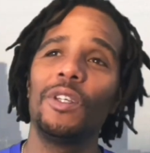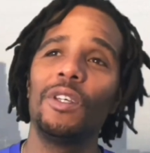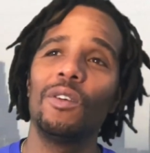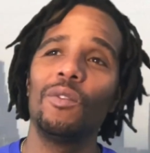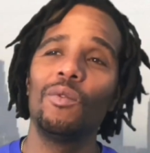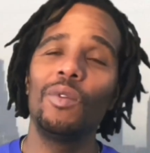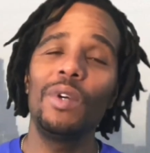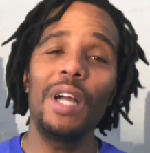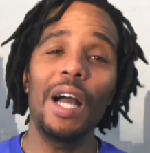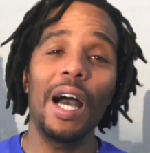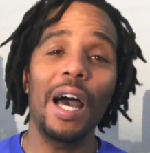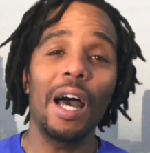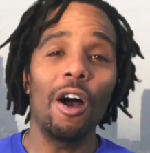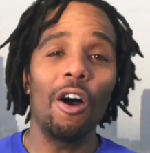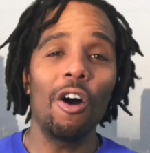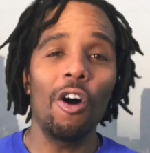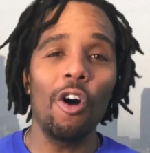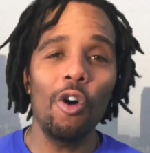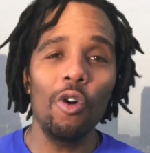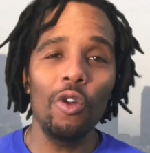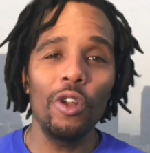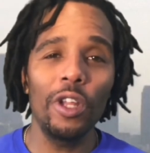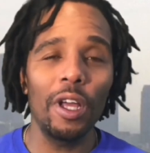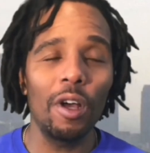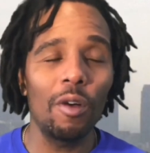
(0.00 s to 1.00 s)
We got
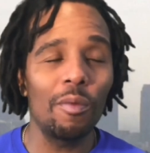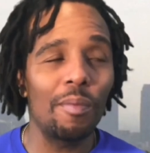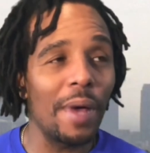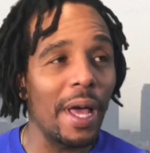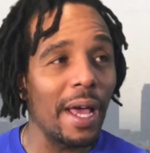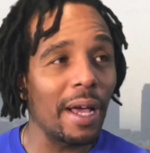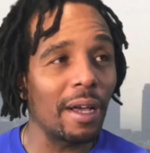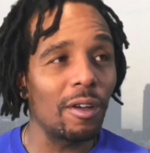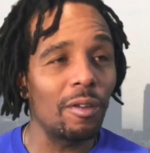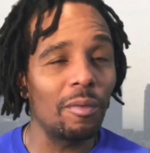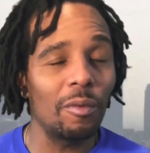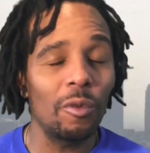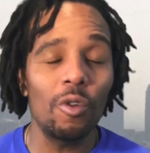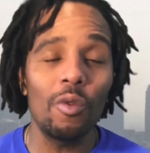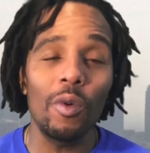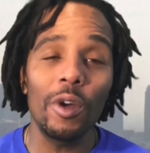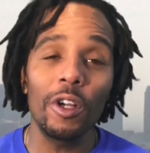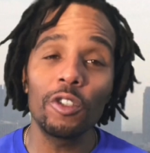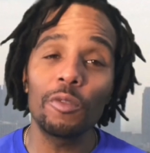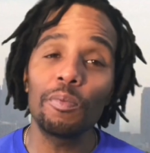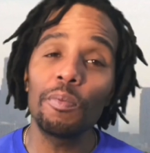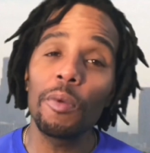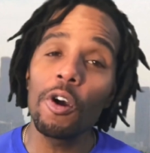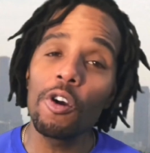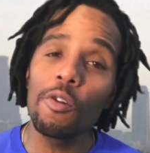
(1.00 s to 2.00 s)
Odell Beckham, who
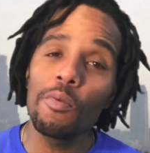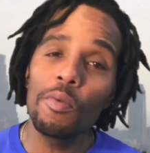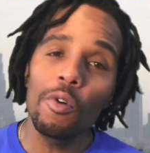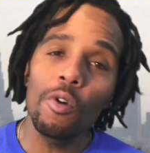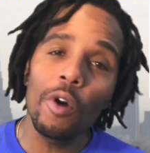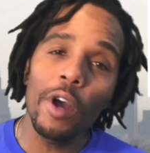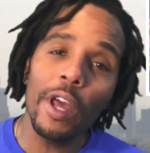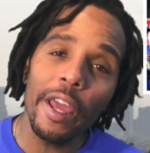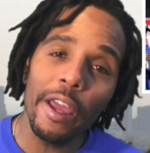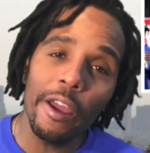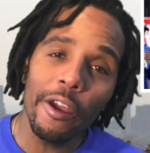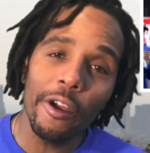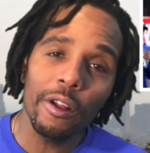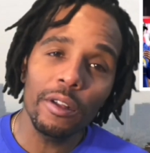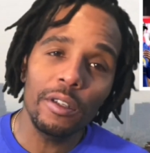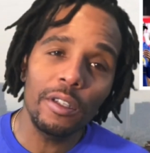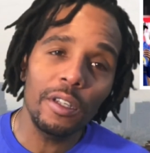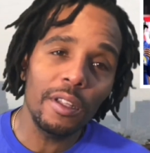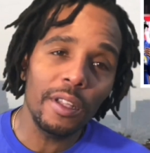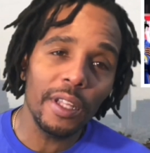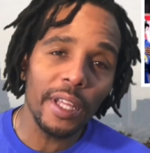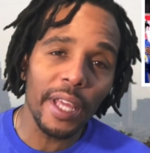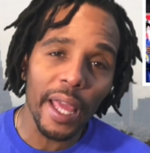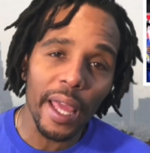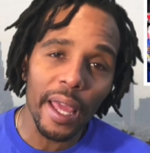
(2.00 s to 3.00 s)
wears purple hair to
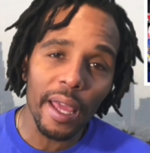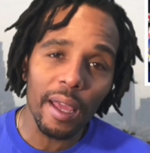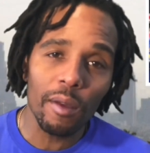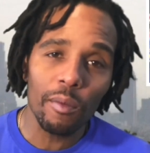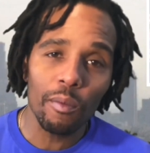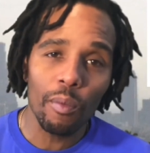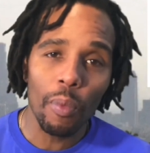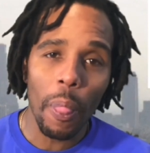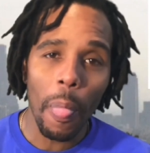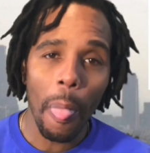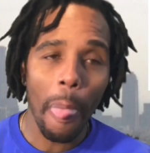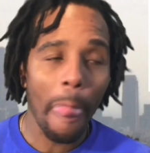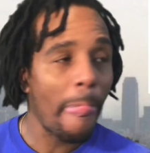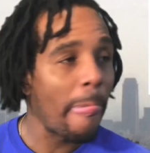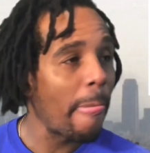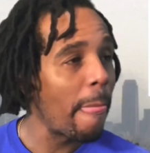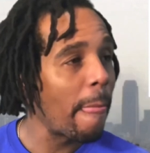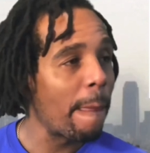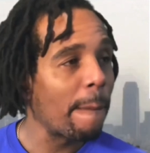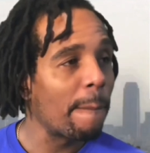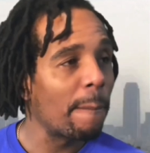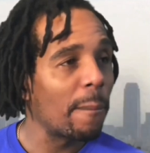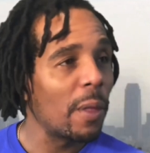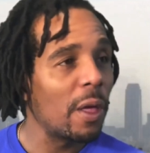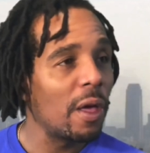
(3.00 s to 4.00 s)
the game.
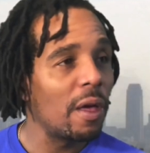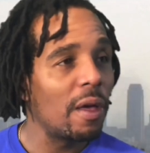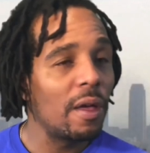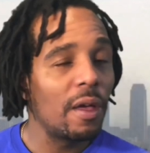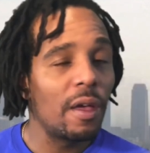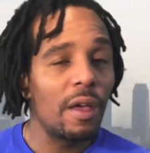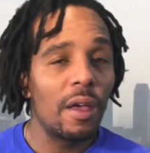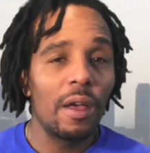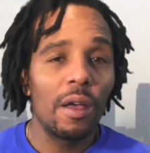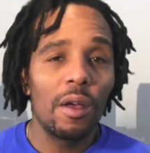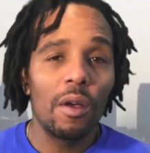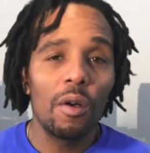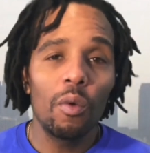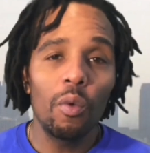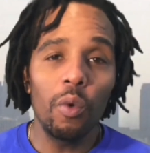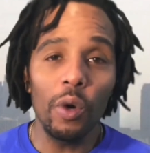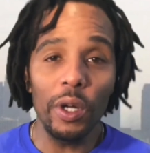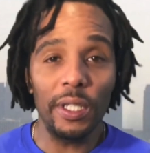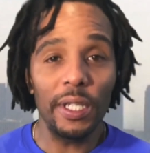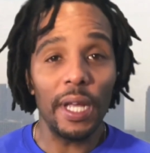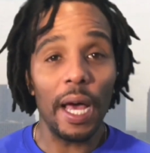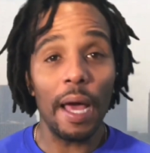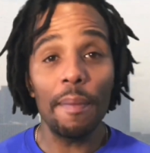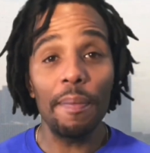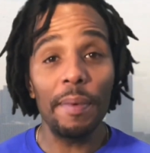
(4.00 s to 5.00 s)
What
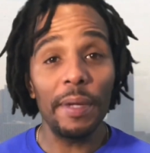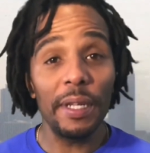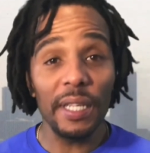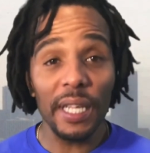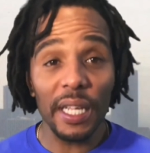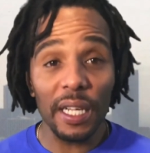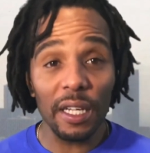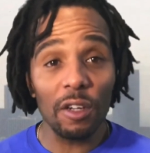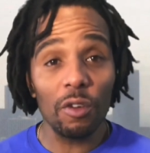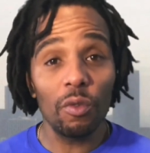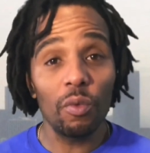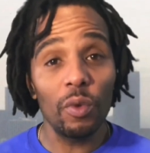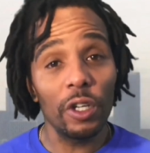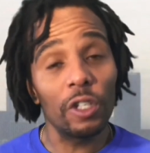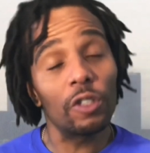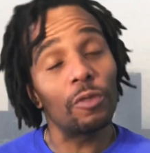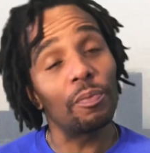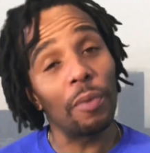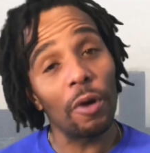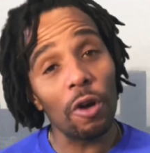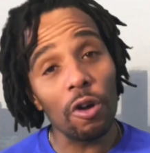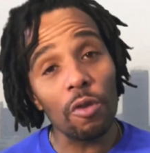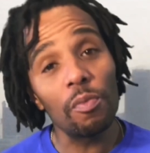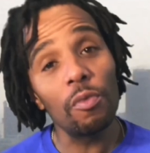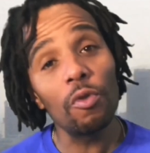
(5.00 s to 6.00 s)
type of nigga wears
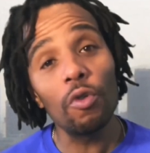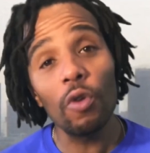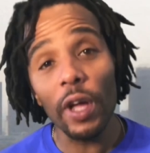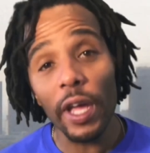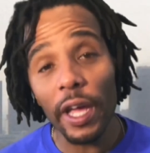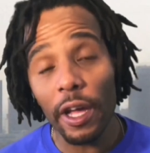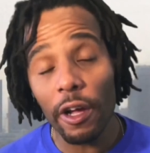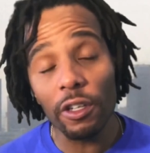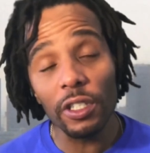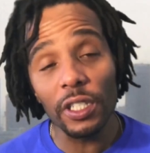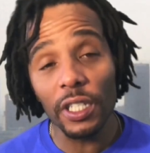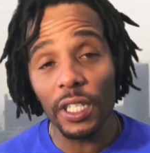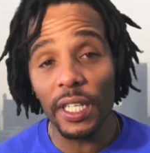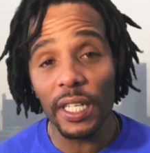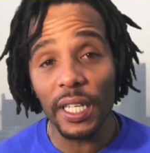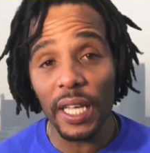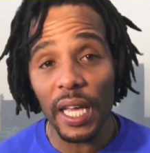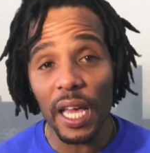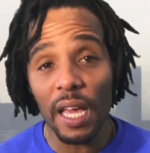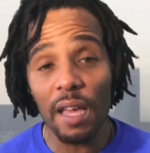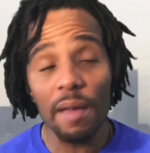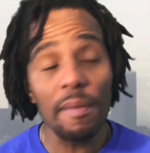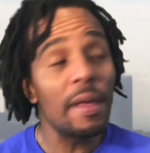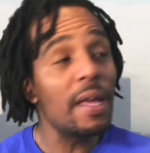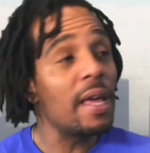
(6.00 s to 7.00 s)
purple hair to the
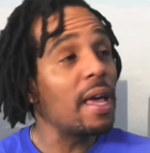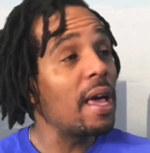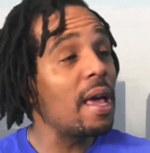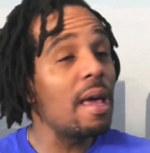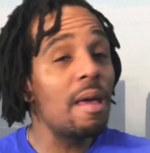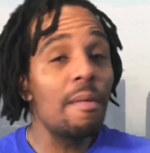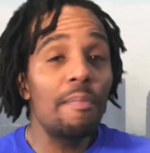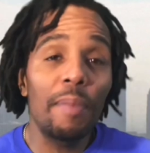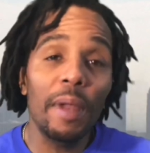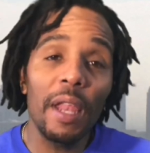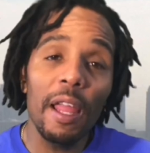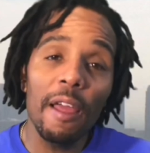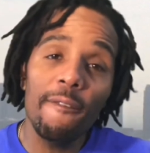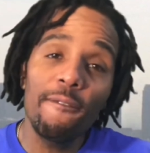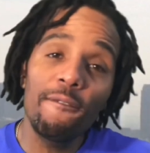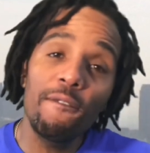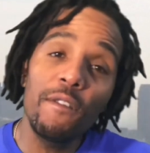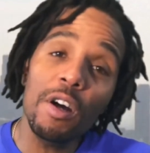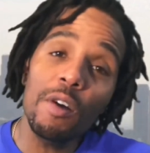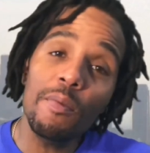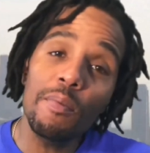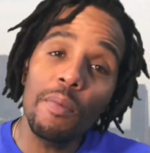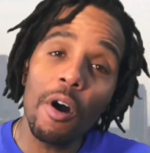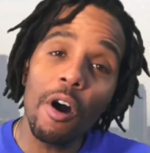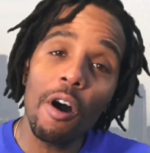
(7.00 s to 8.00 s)
game and play
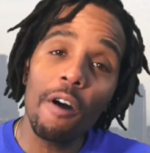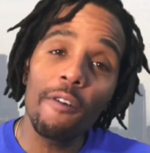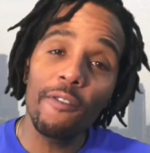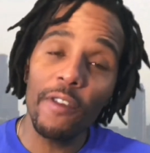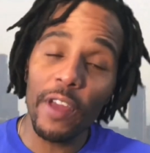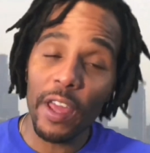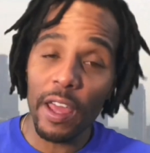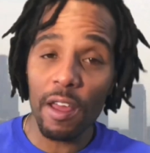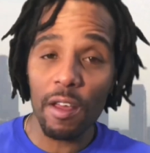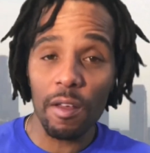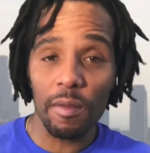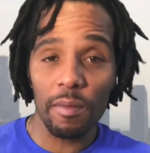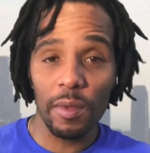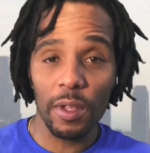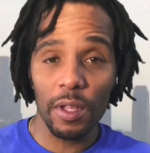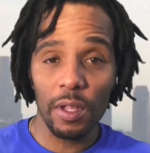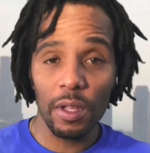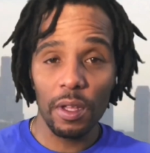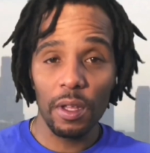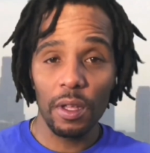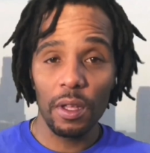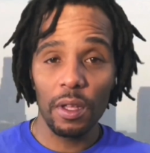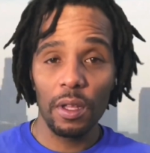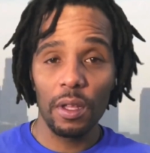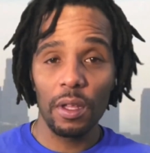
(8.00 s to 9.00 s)
football, fam?
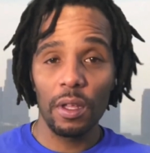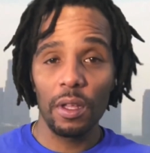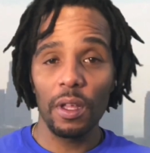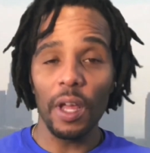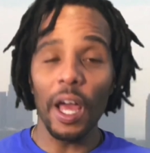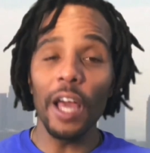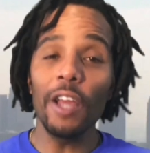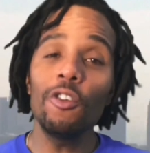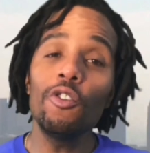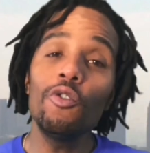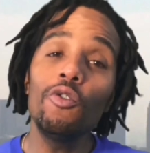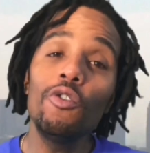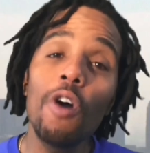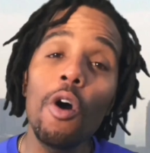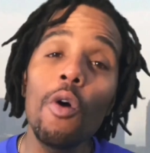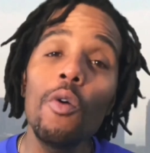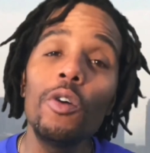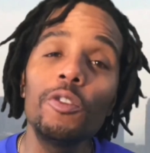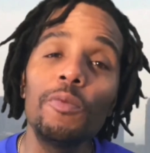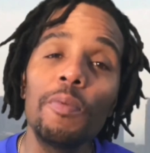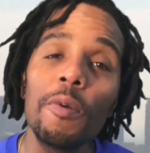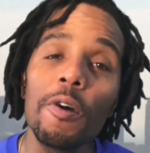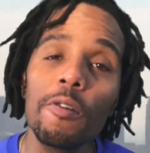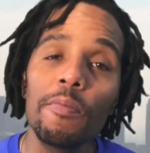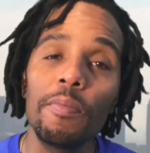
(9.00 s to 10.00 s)
And you know
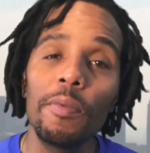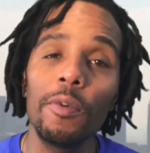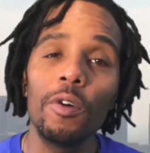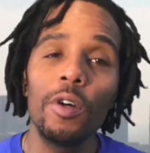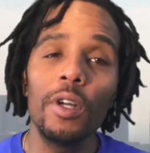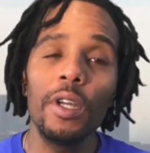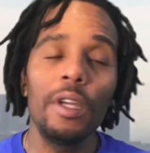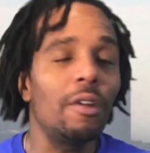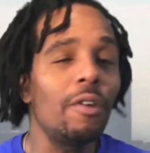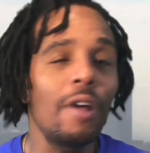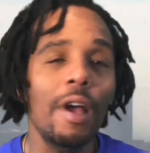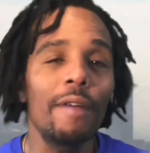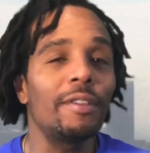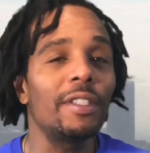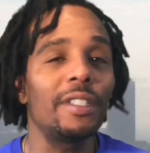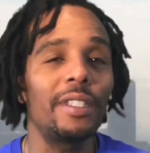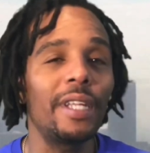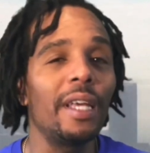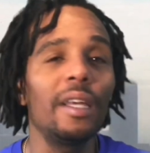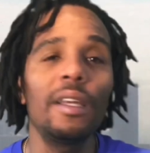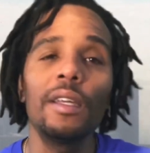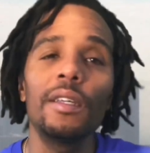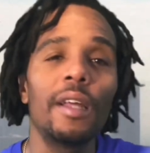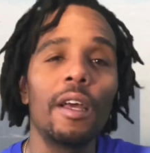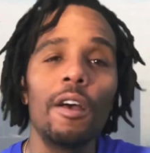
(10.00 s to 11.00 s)
it's purple. He don't have to
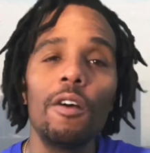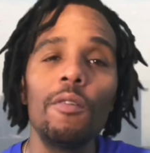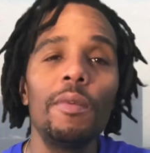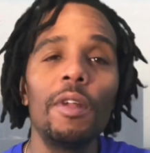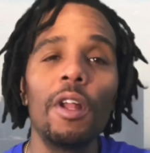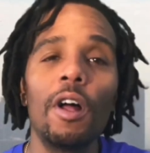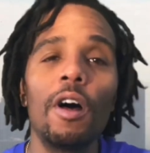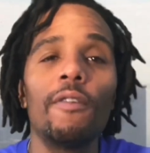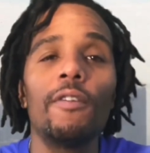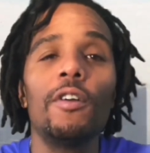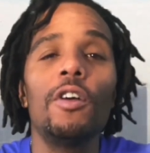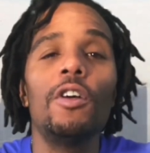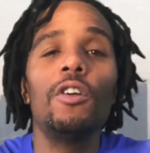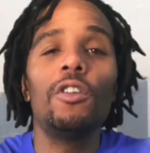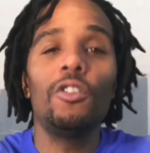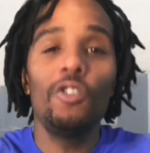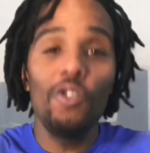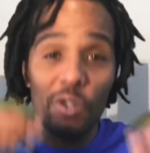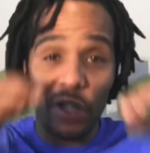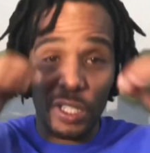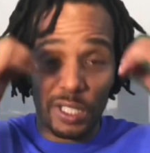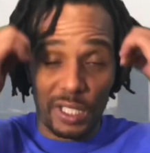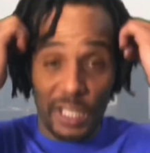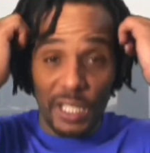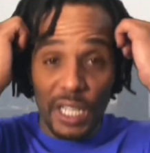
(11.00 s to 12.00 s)
take his helmet off. You
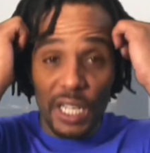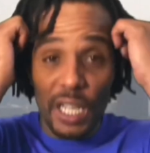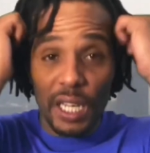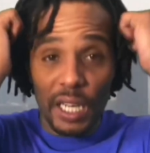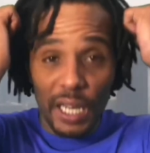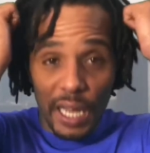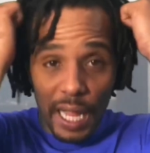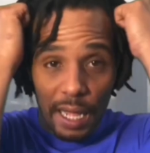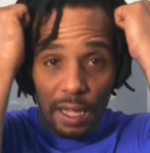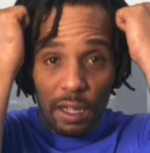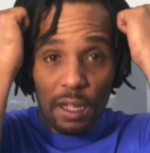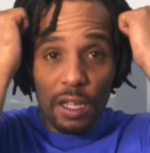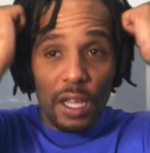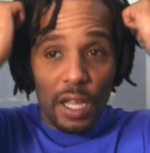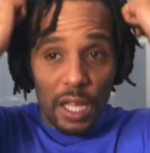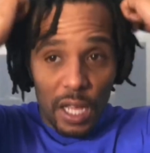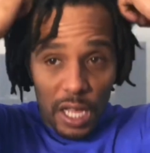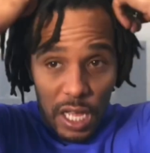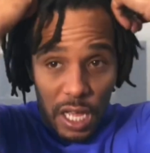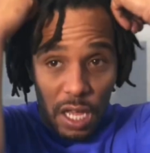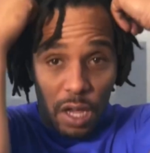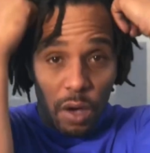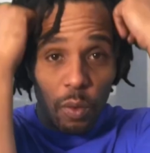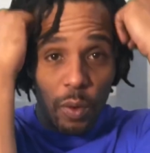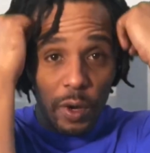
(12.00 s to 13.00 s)
can see it, like,
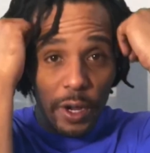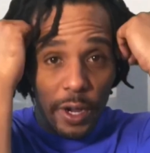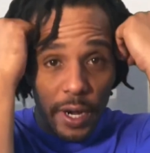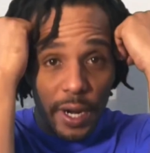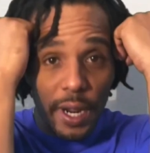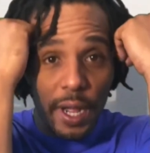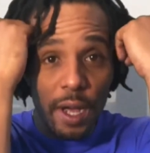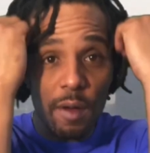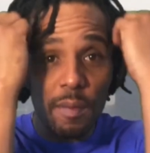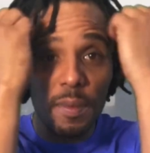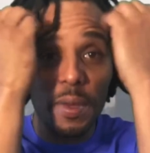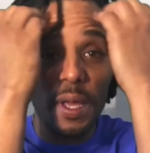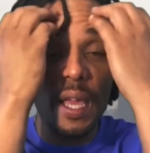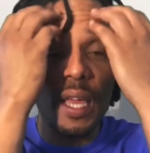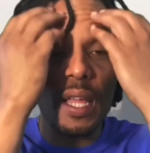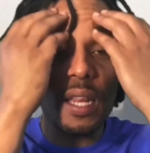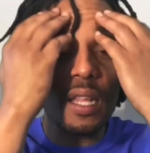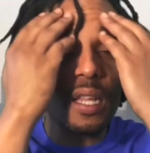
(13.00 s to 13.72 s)
he'll wear a helmet and